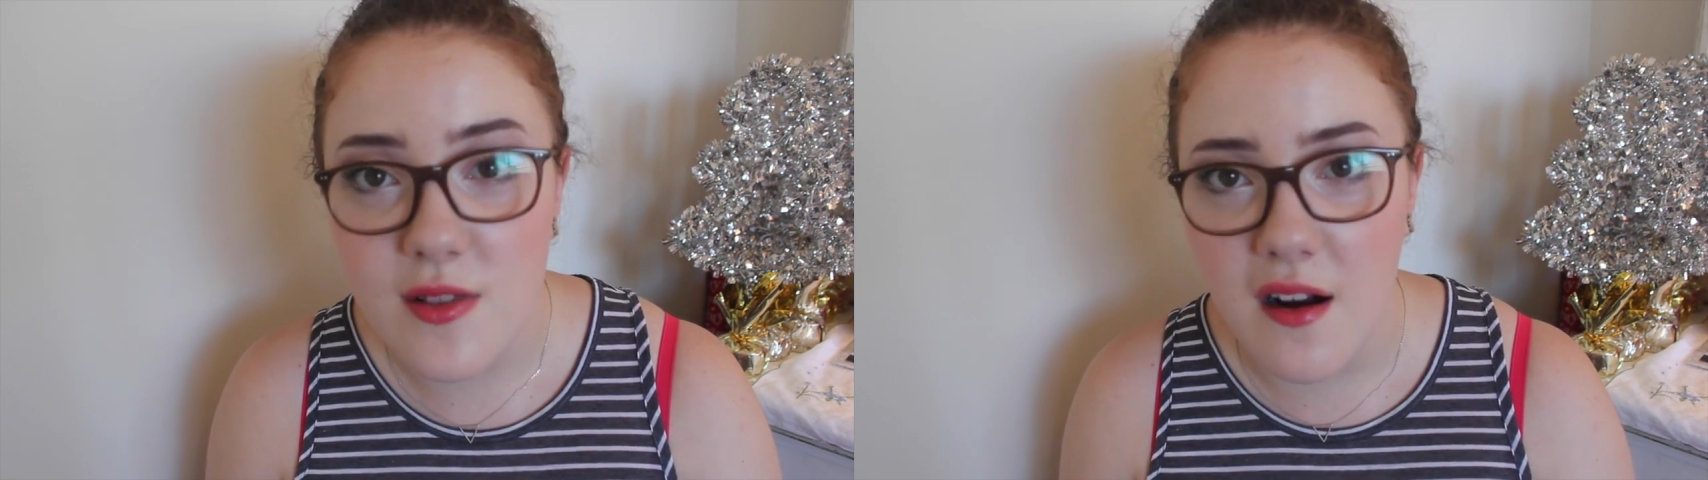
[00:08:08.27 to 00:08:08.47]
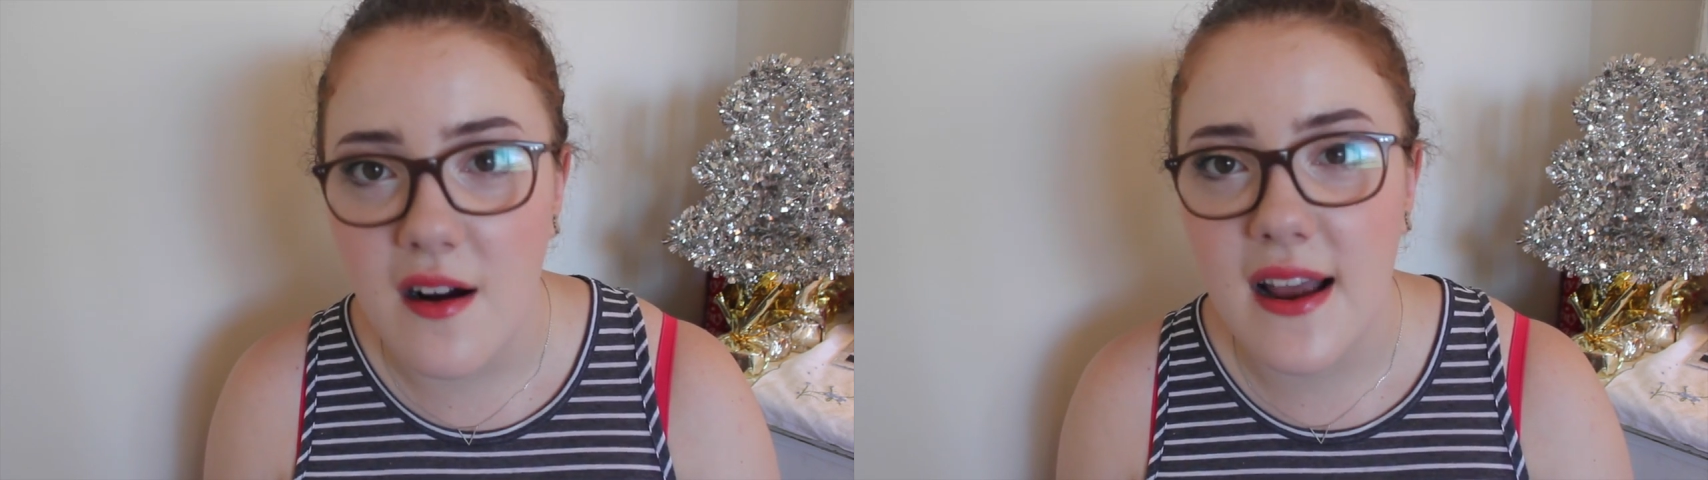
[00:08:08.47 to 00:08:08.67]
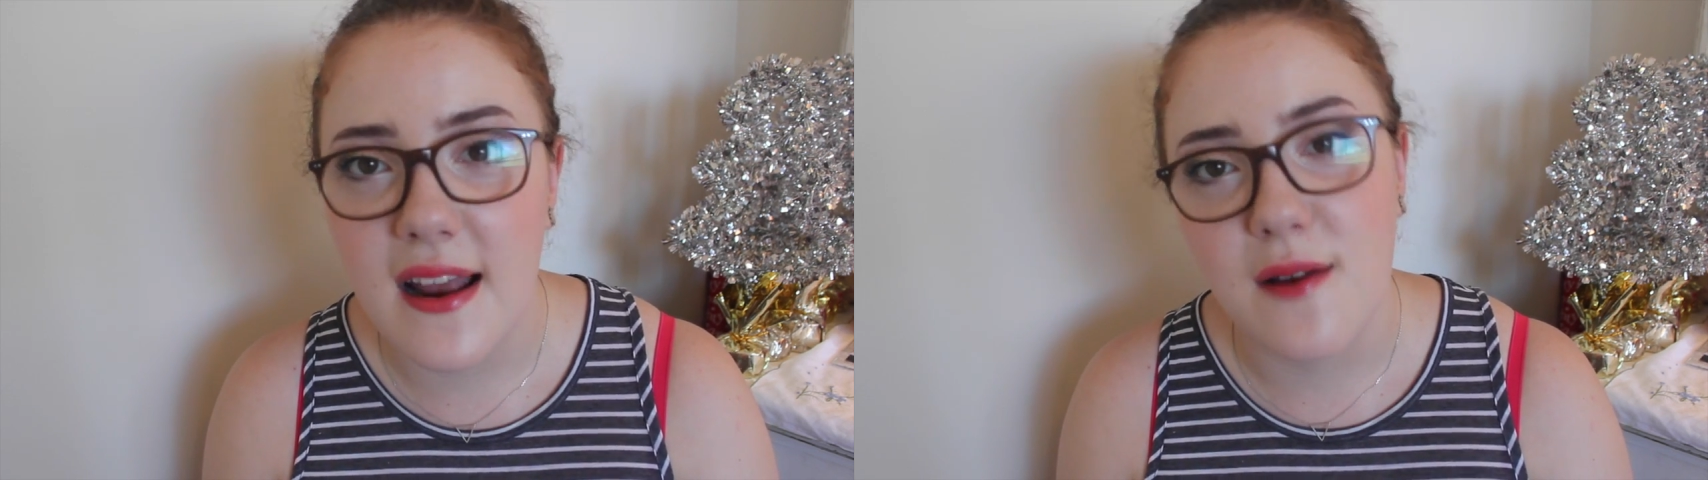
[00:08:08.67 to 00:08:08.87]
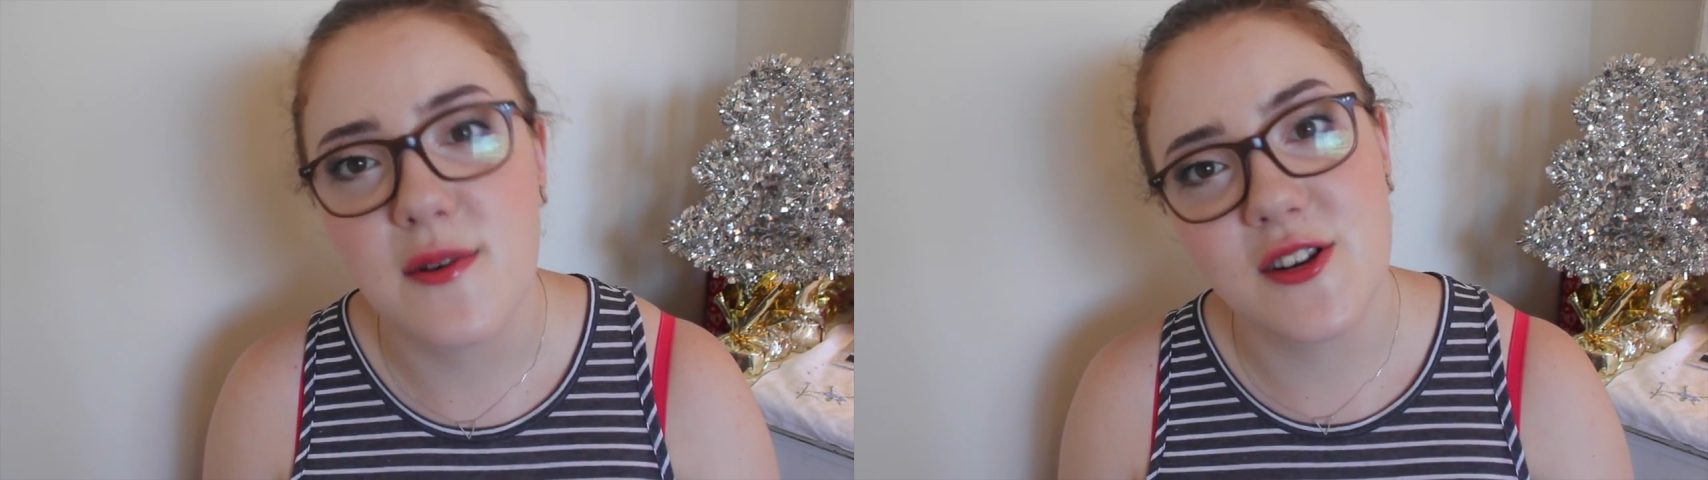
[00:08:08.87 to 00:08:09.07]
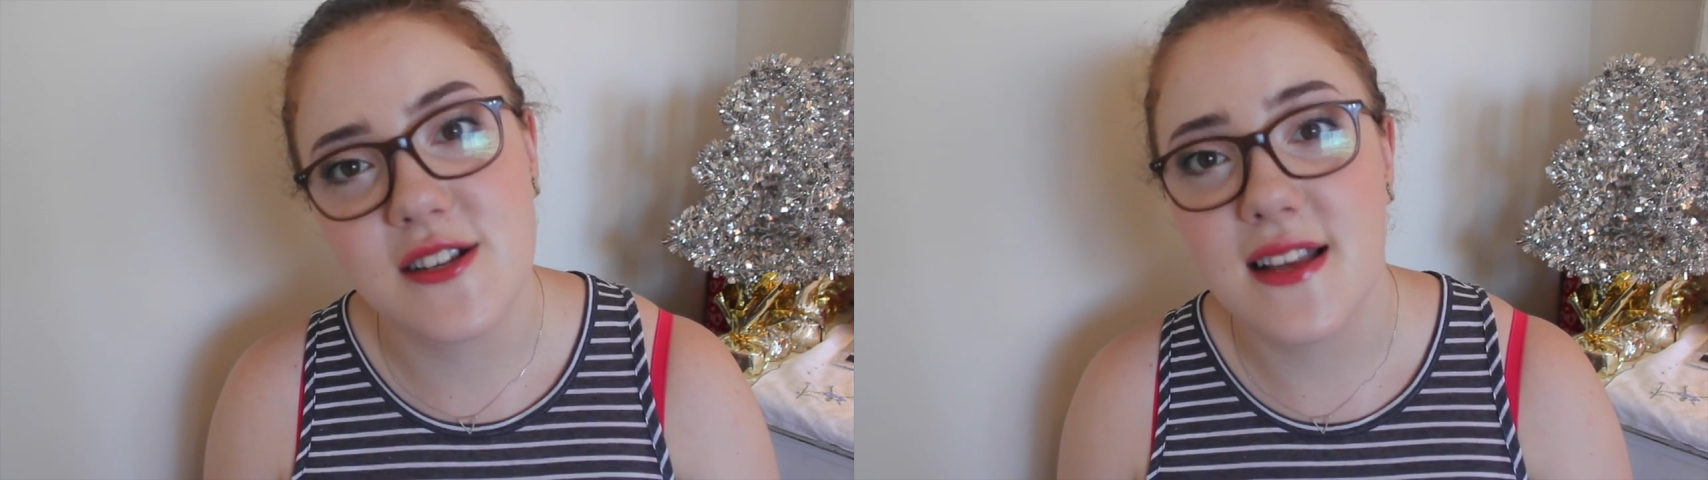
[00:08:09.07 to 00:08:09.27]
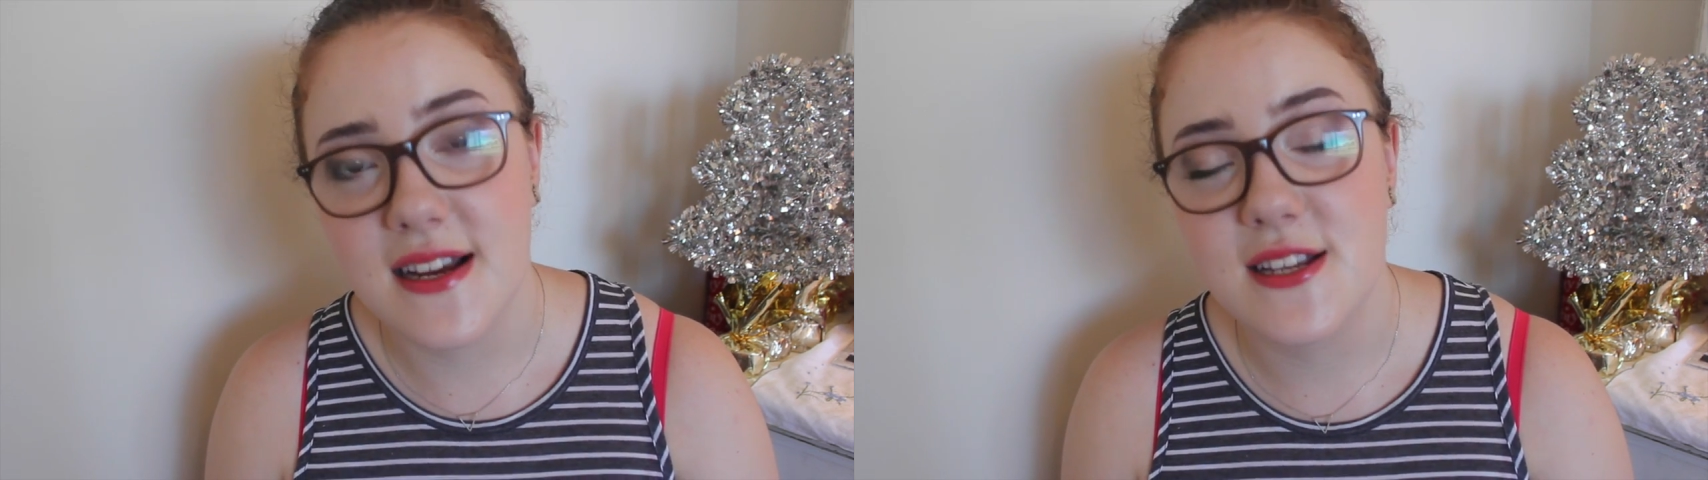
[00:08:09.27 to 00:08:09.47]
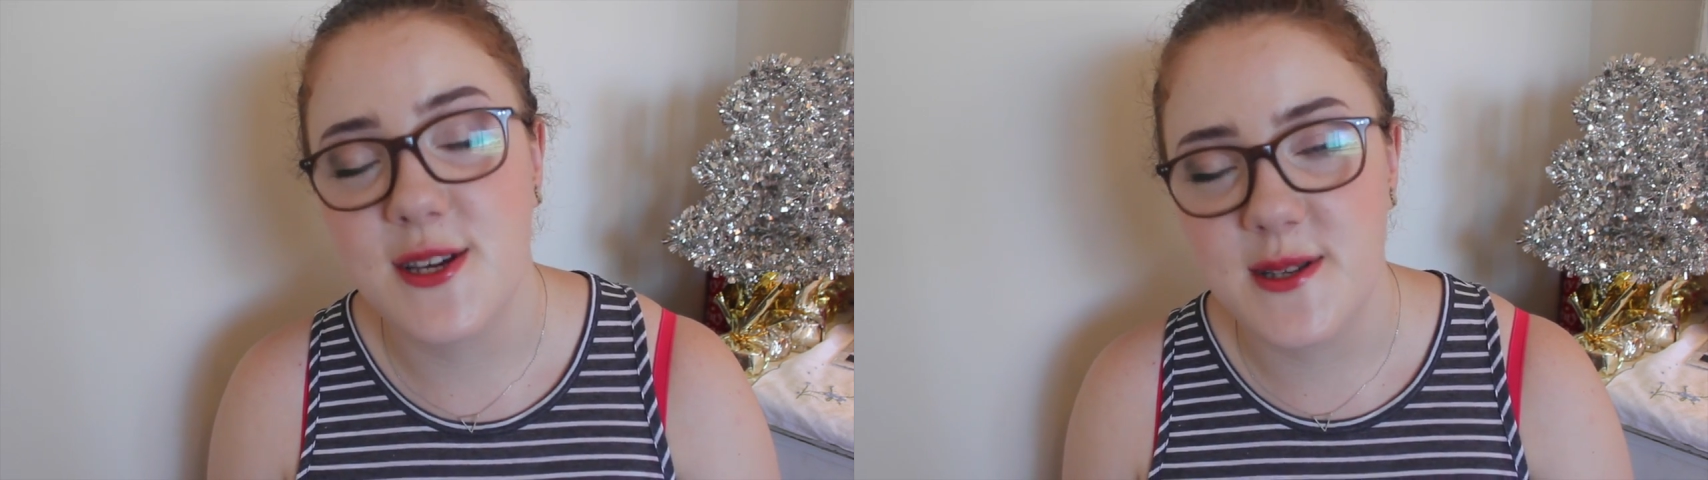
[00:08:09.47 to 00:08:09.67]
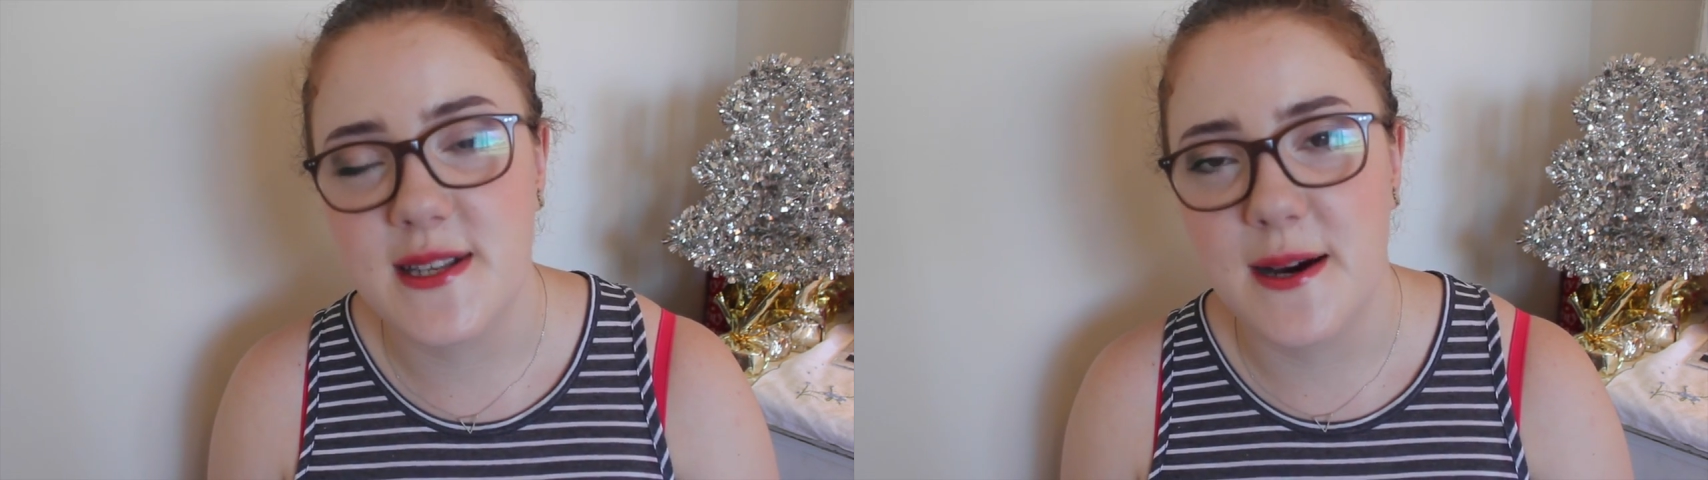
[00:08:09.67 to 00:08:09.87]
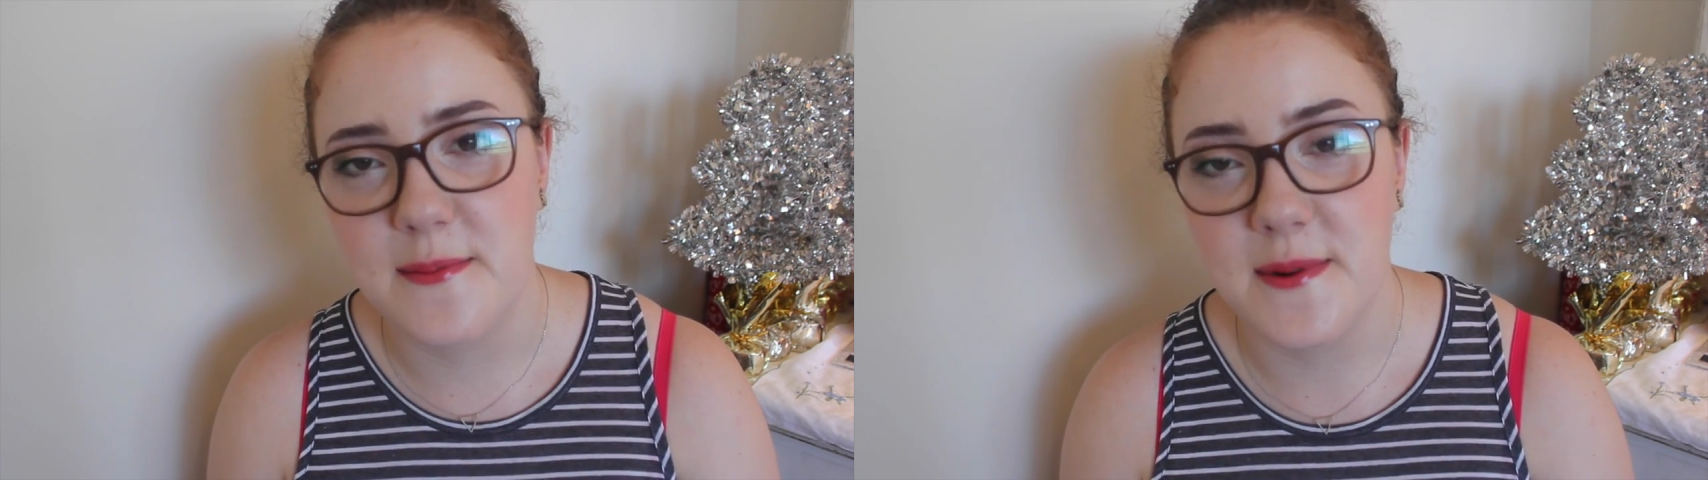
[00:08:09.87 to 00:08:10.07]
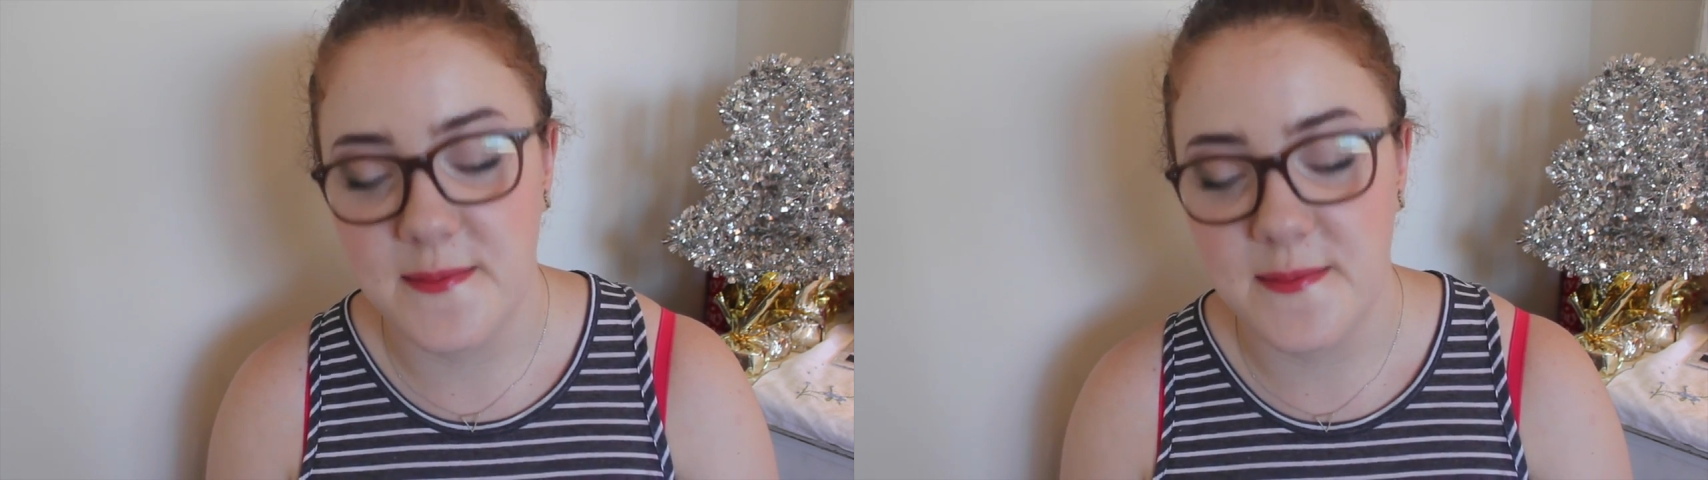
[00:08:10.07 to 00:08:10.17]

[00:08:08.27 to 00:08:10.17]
long and I would just like to use it up.